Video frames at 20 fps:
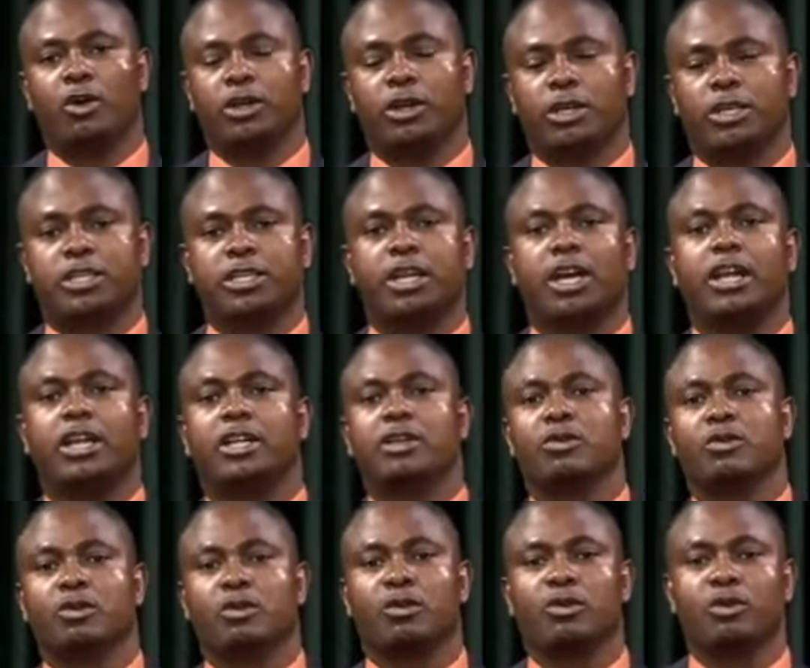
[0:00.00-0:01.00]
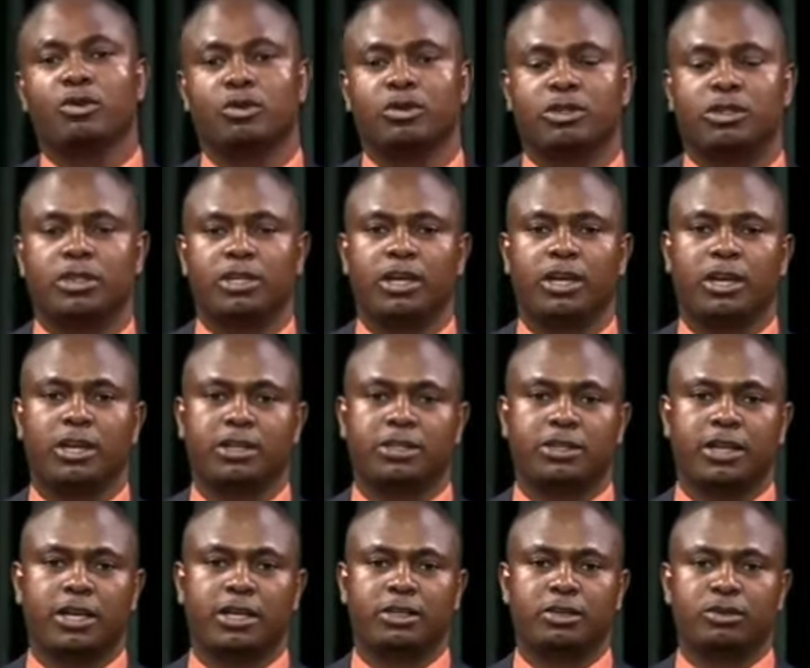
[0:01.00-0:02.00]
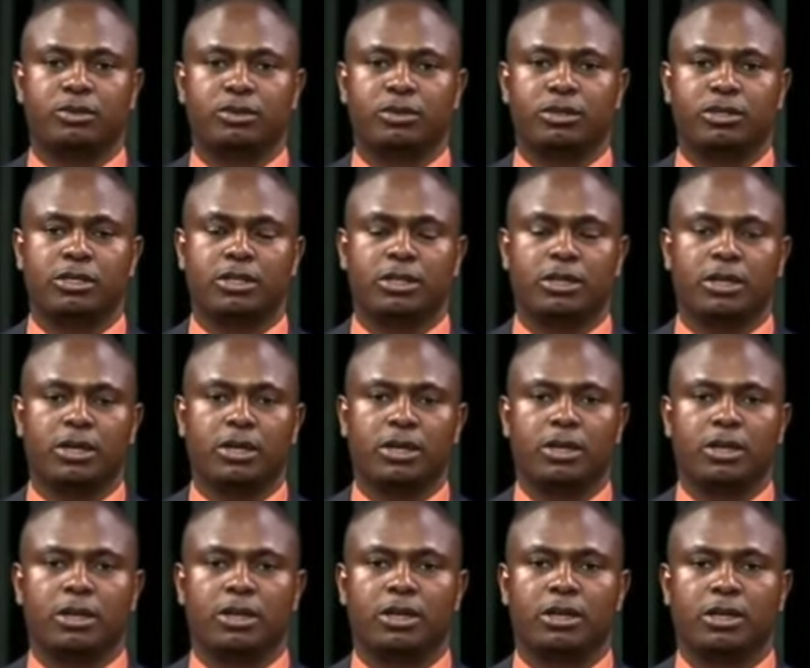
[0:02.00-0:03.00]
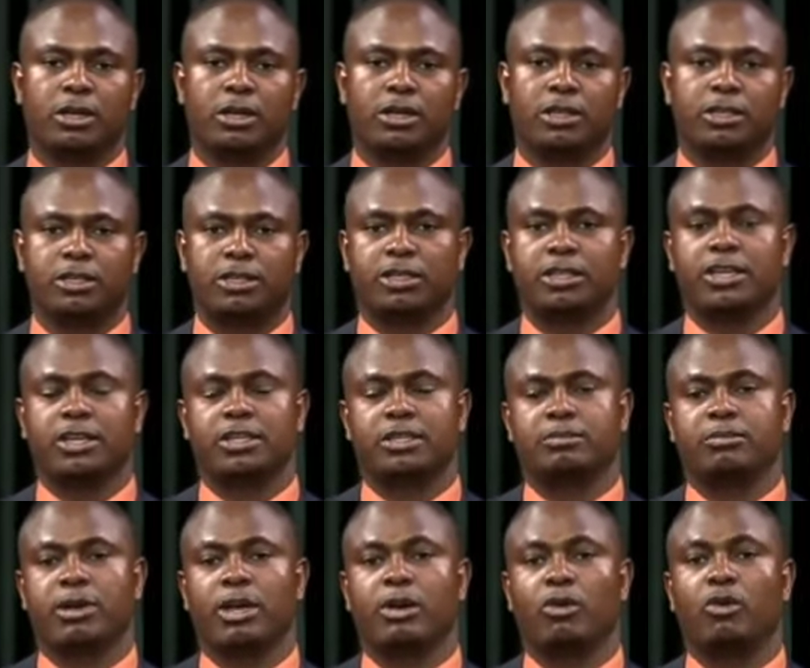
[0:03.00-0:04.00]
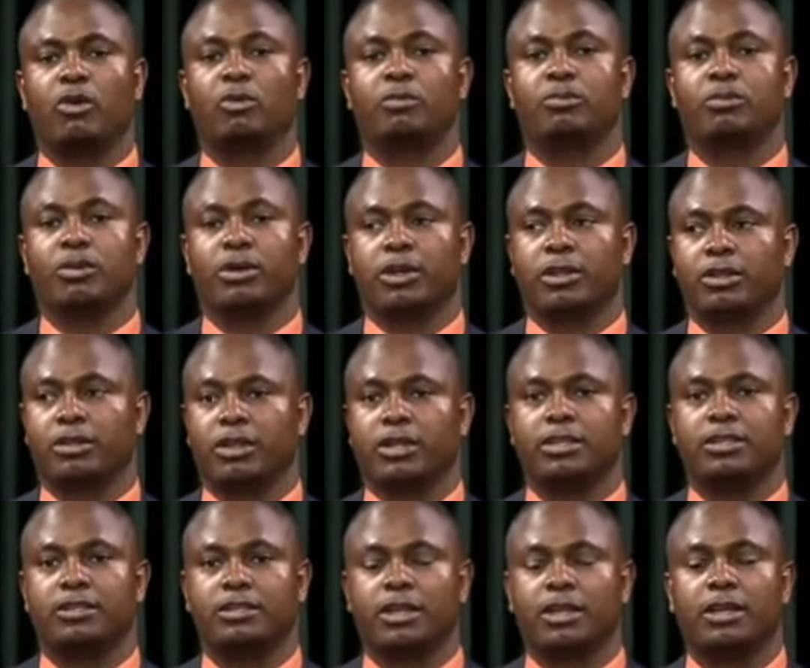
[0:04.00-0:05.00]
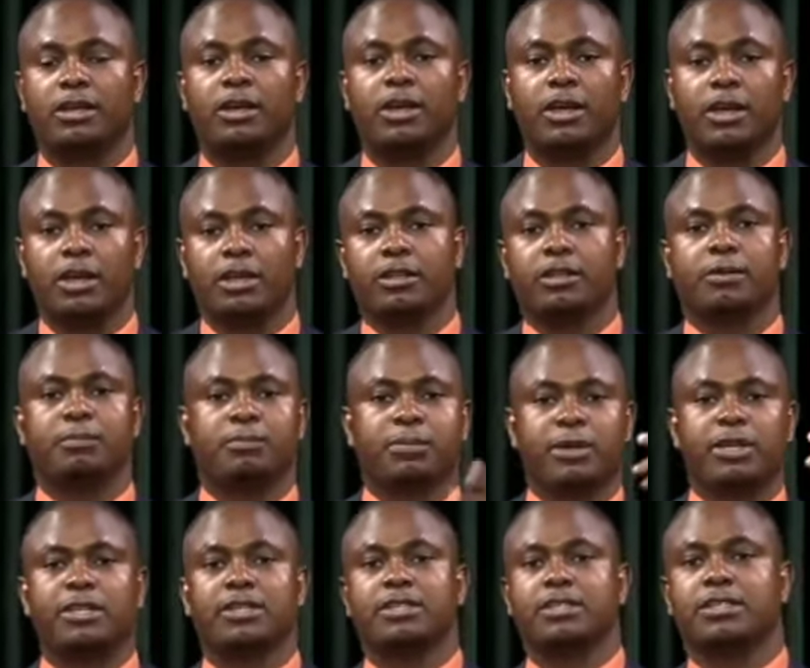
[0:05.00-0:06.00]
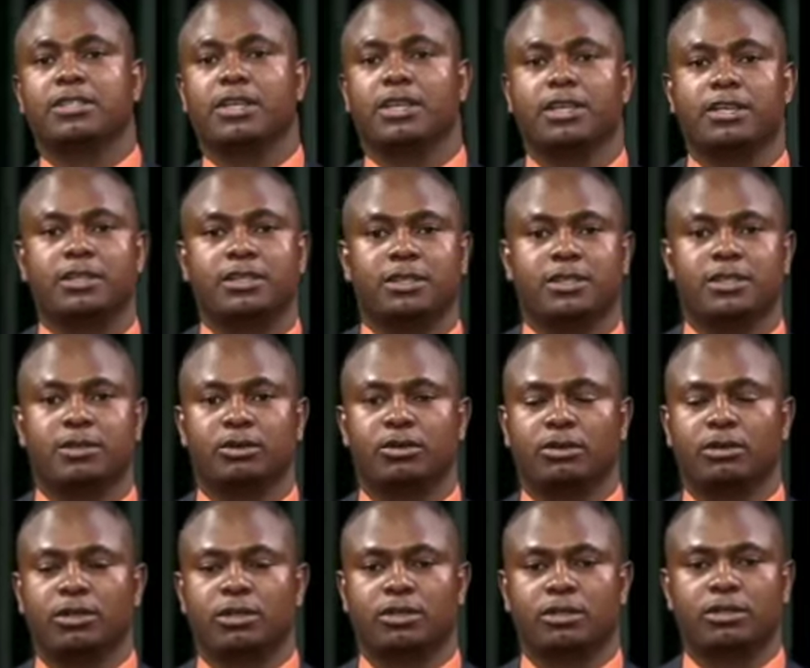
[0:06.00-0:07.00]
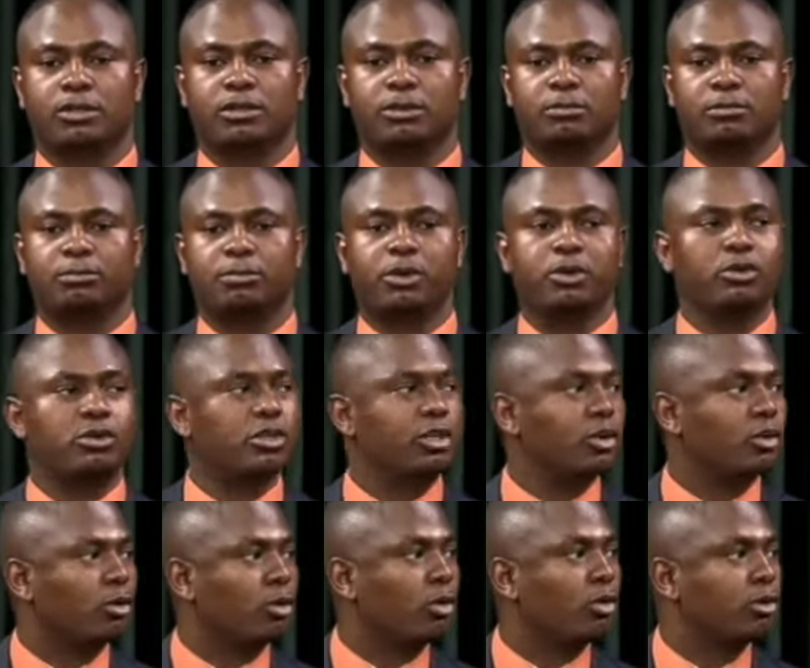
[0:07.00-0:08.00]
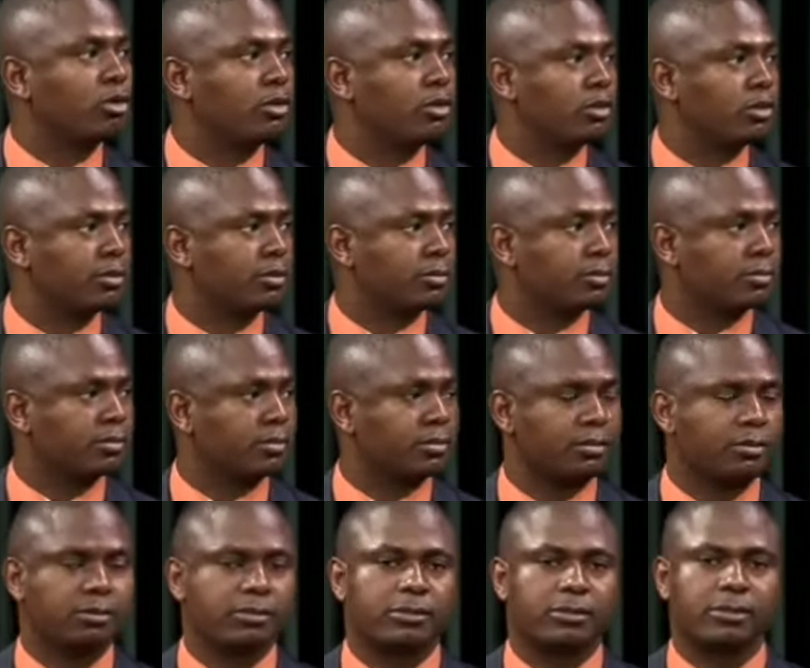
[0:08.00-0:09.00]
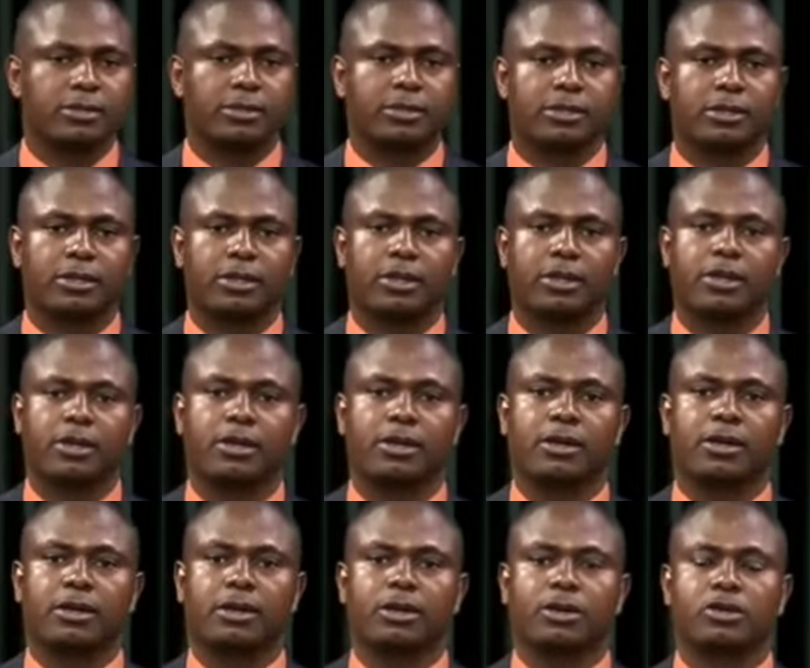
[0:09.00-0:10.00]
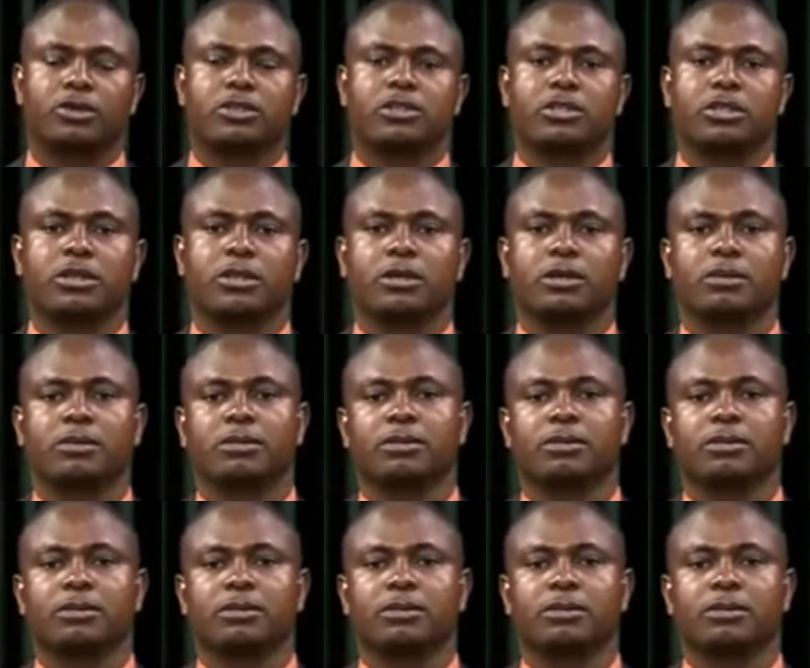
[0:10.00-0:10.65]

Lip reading: a channel called titled "ED is My Hope," and they say the president is building roads. Mm-hmm. You see.